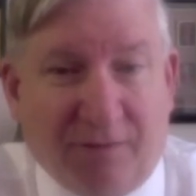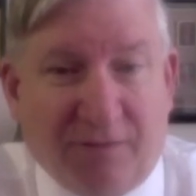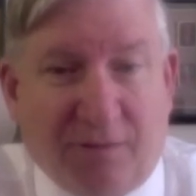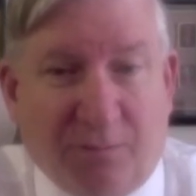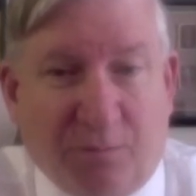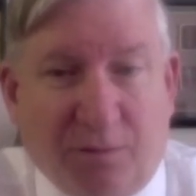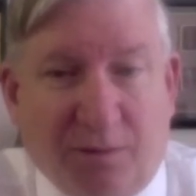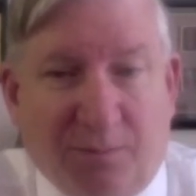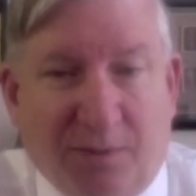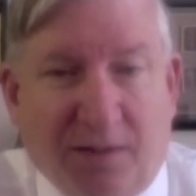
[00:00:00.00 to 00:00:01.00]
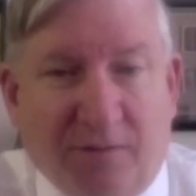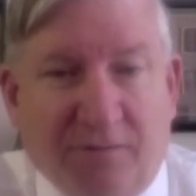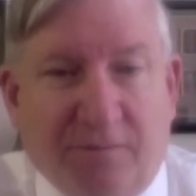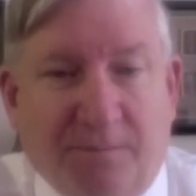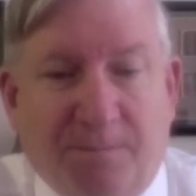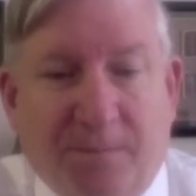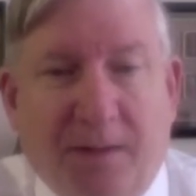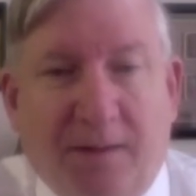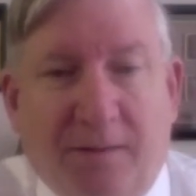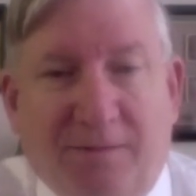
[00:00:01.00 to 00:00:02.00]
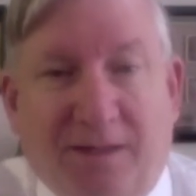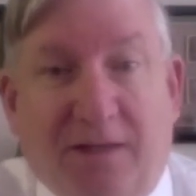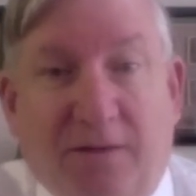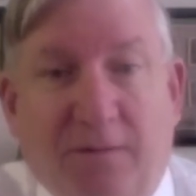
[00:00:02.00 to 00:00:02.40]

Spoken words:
as they were in the past. Thank you.